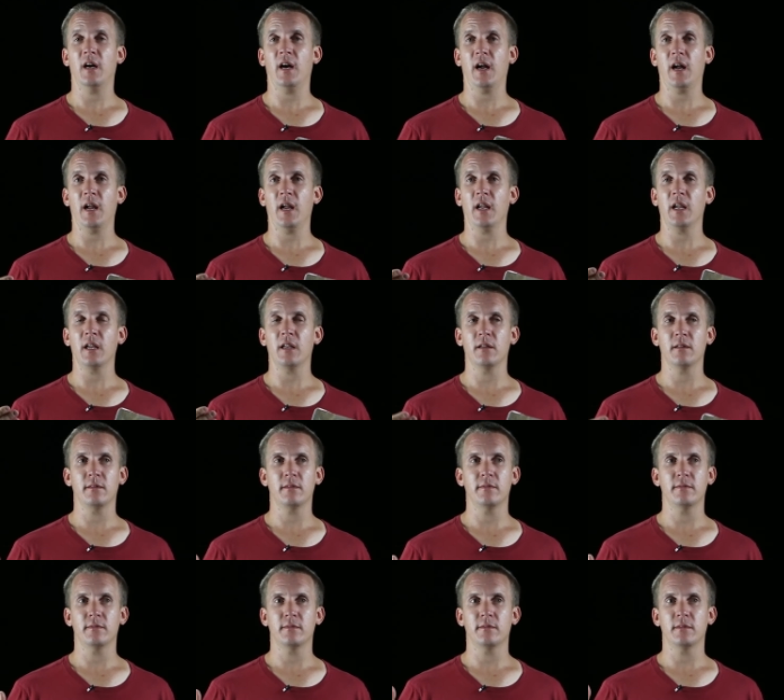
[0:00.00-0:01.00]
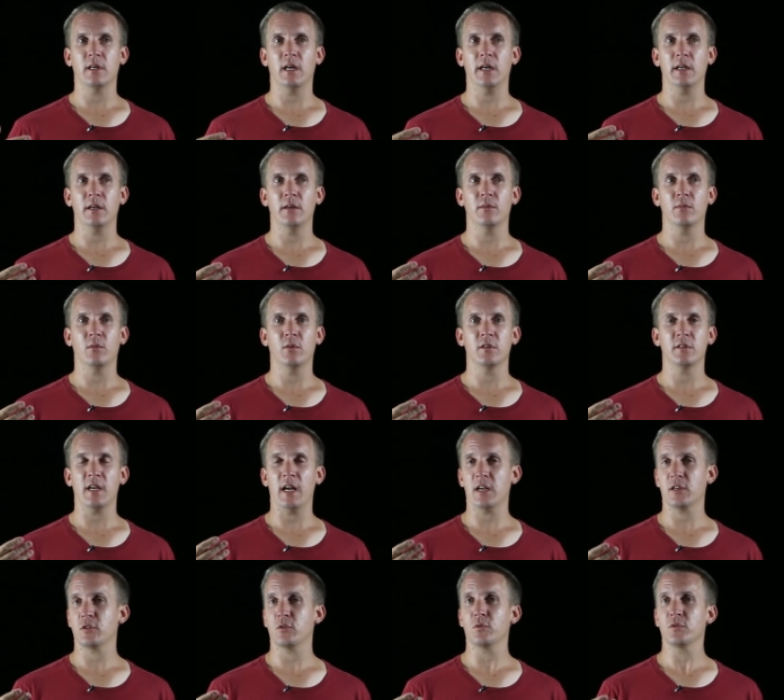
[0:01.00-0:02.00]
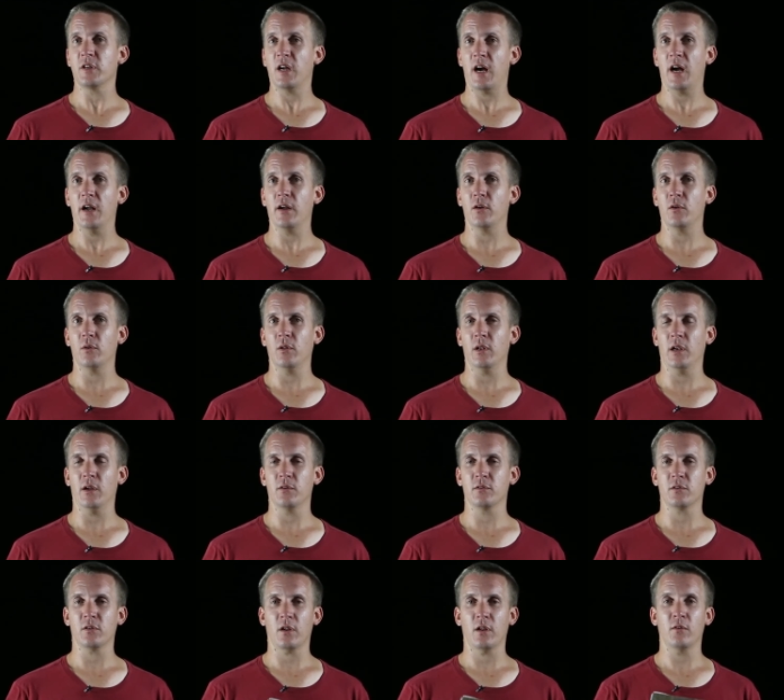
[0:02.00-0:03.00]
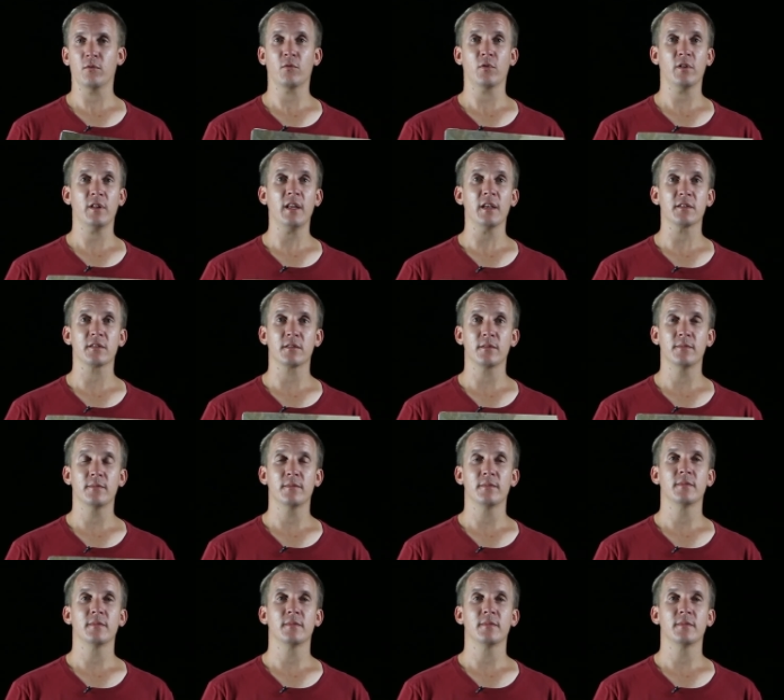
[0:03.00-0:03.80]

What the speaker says: I thought it was actual tile and I was looking for this.